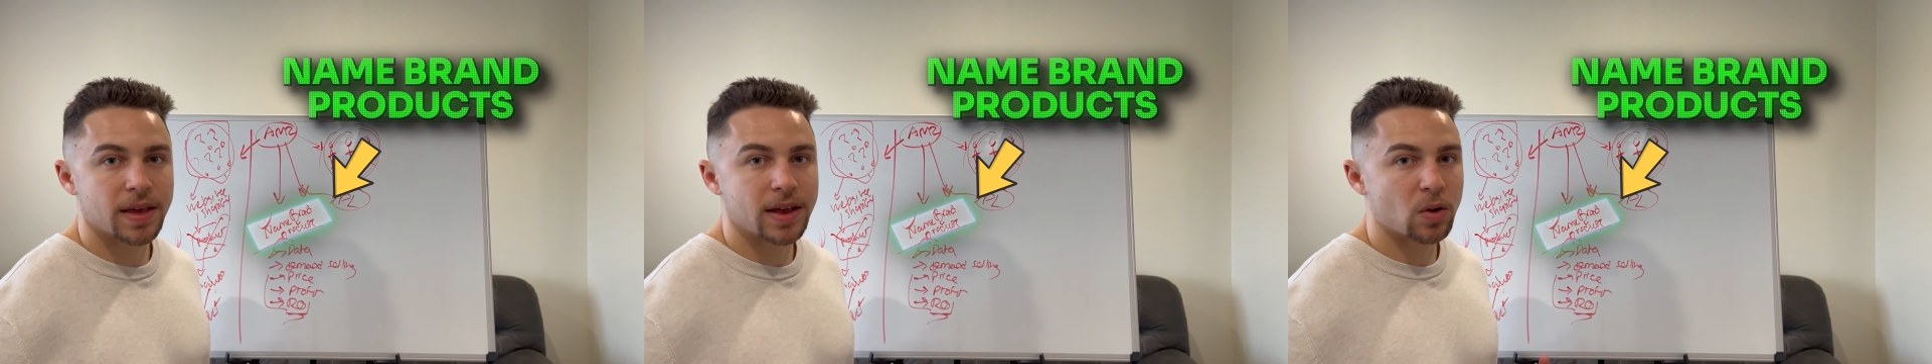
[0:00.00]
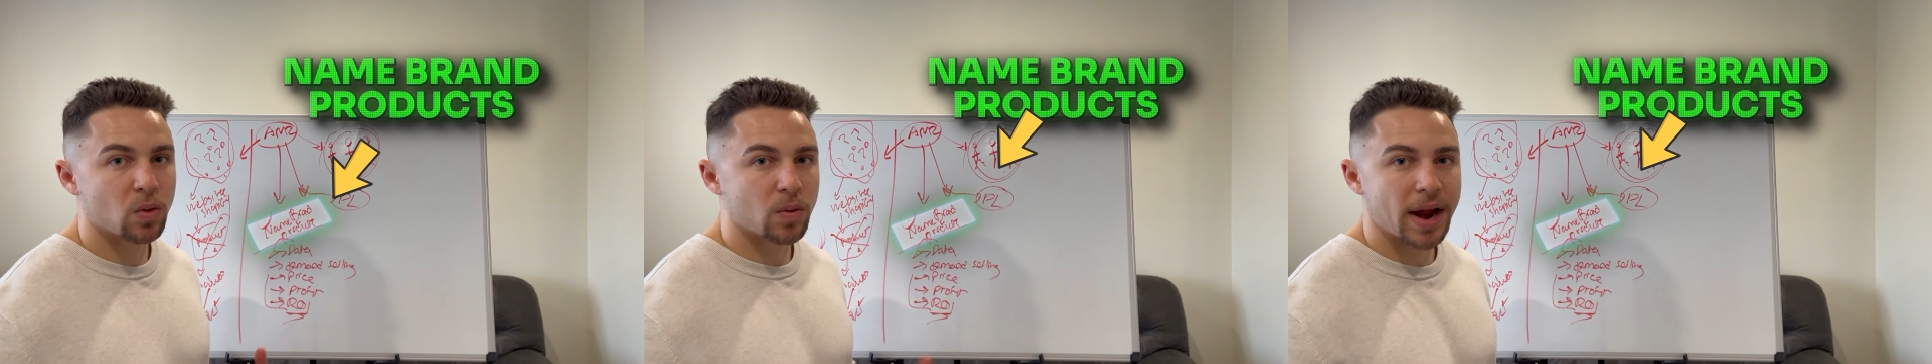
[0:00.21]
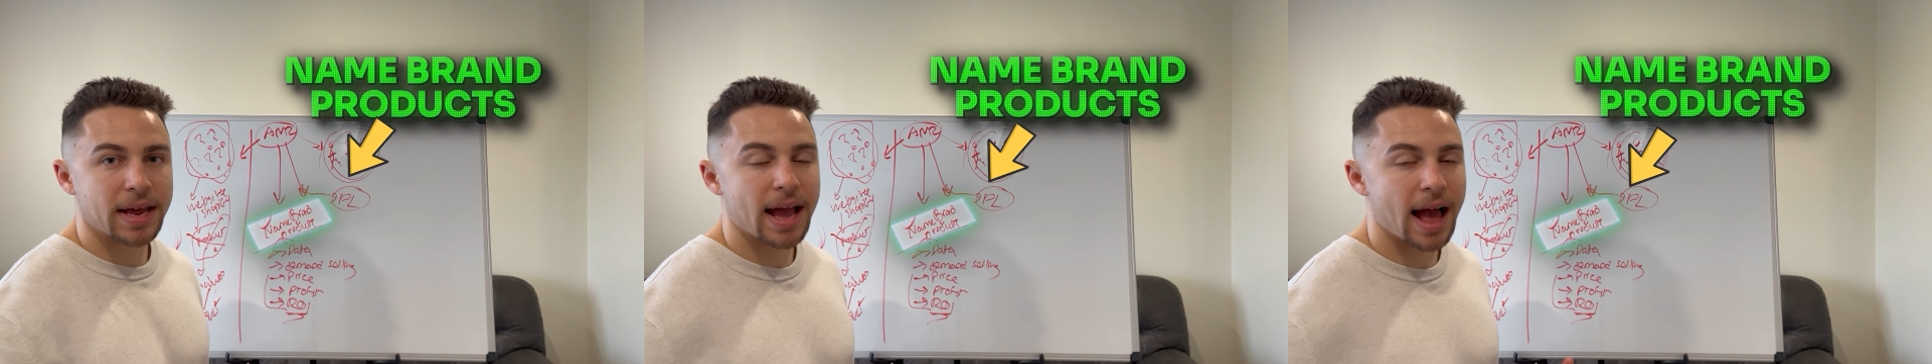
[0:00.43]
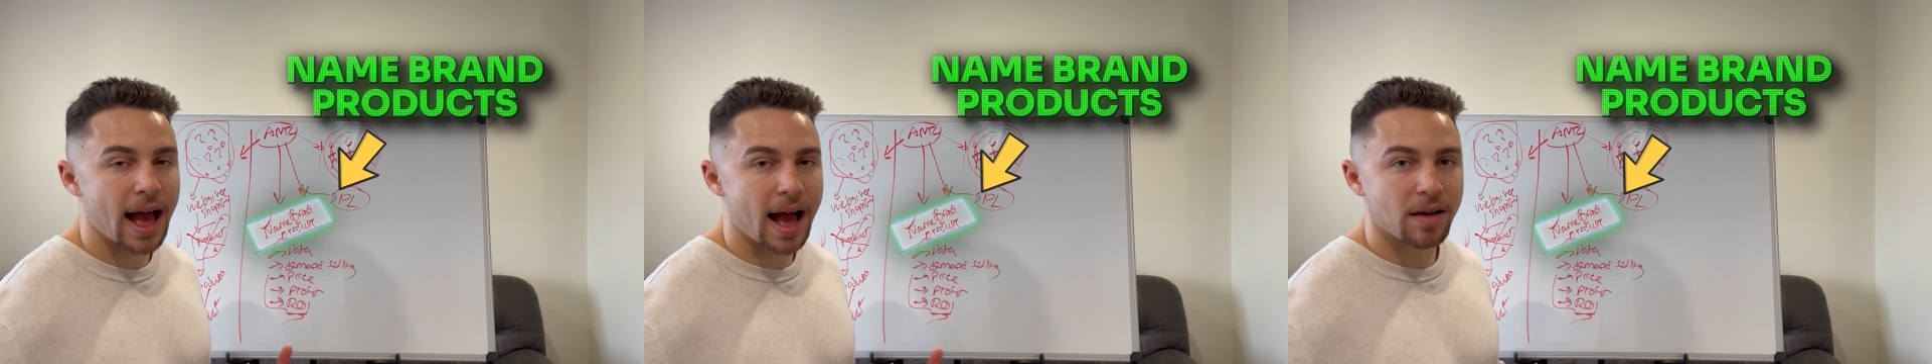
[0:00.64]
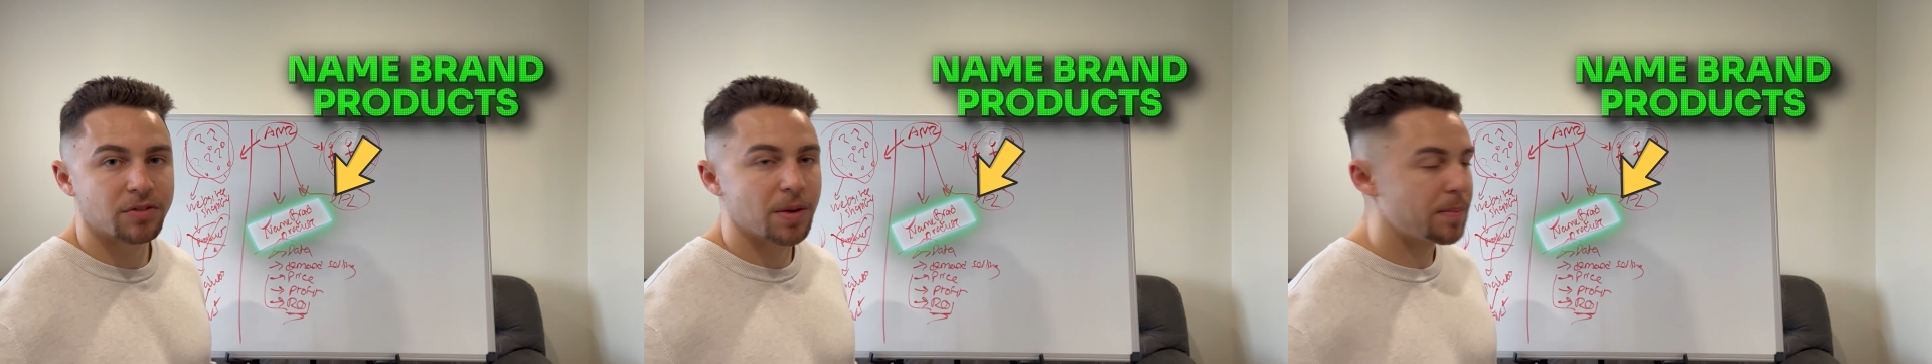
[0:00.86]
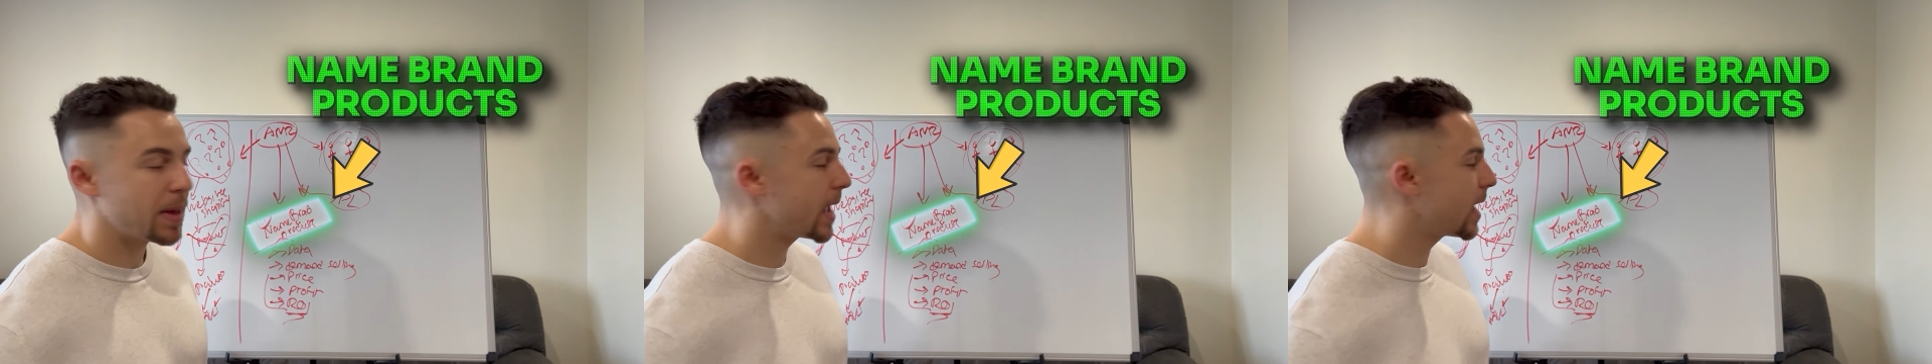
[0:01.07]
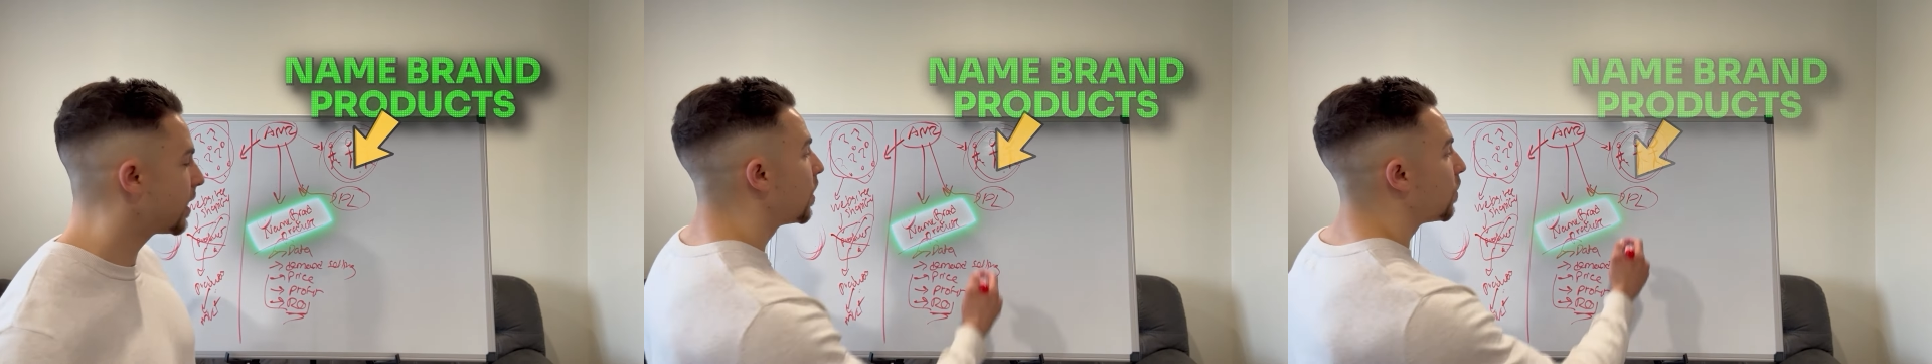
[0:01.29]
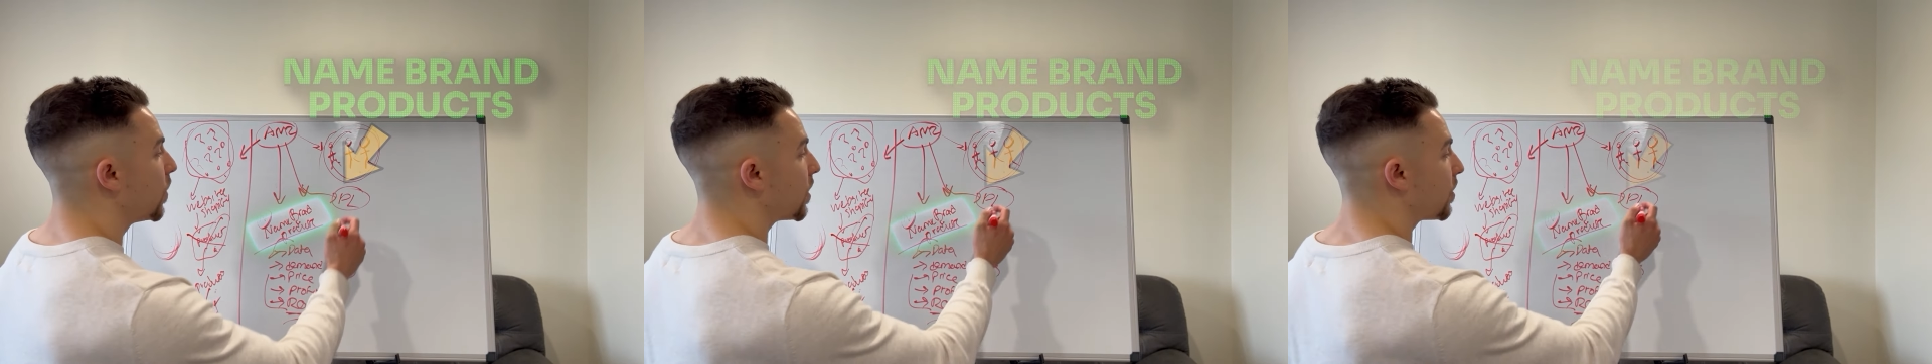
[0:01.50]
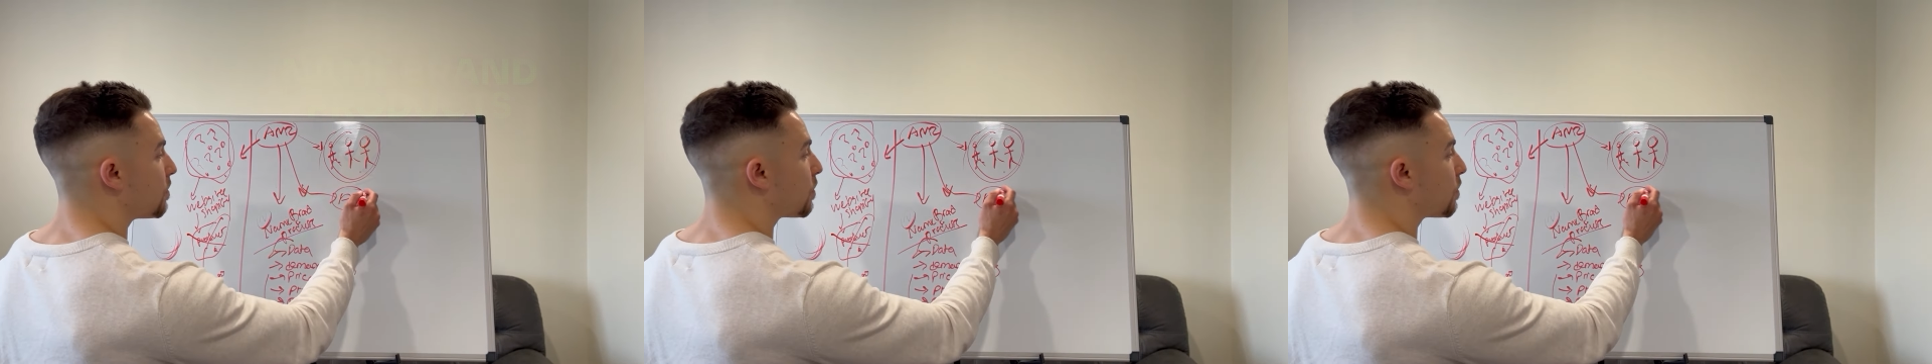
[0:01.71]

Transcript: They already have demand. With